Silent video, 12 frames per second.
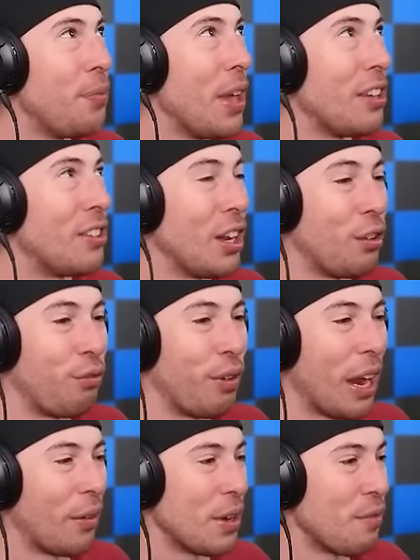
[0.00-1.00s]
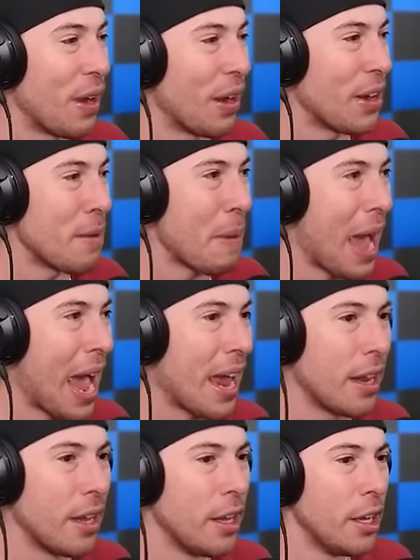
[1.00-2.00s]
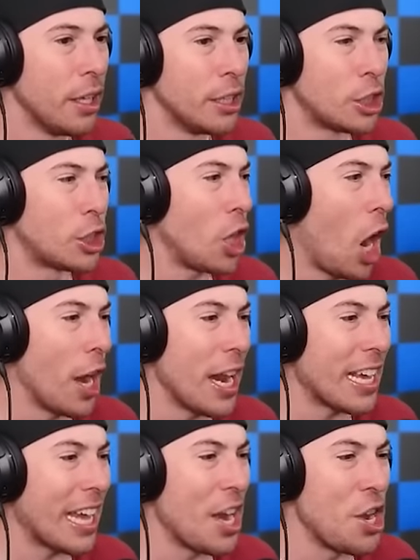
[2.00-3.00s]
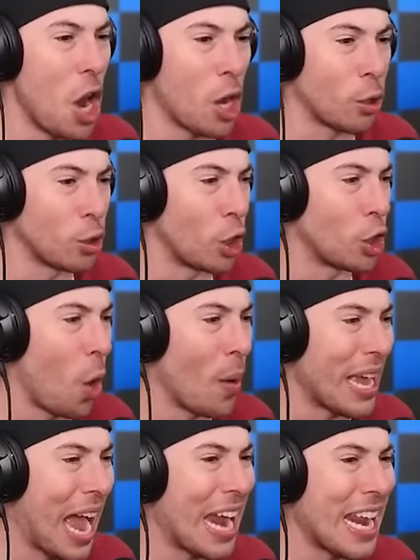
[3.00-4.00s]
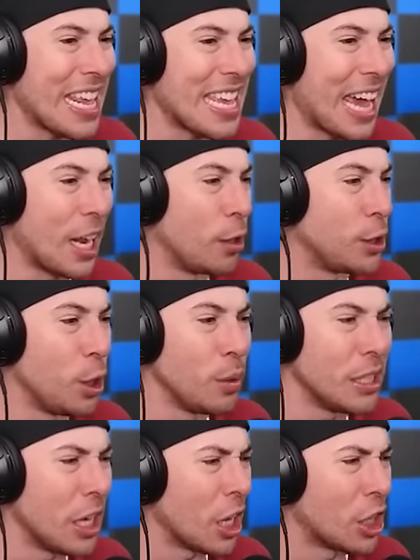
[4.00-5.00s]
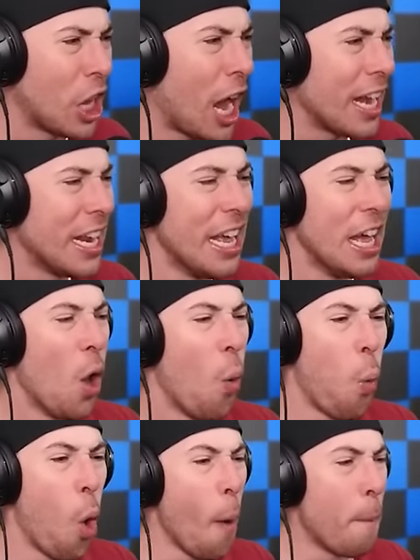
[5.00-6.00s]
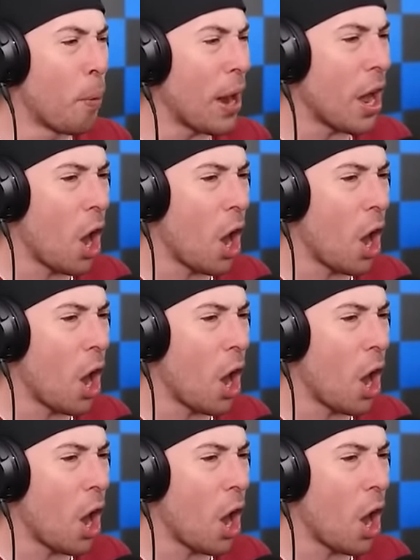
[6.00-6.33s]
This is very, very bad. Sonic and Knuckles are going at it. Yellow's using a gun. Whooper.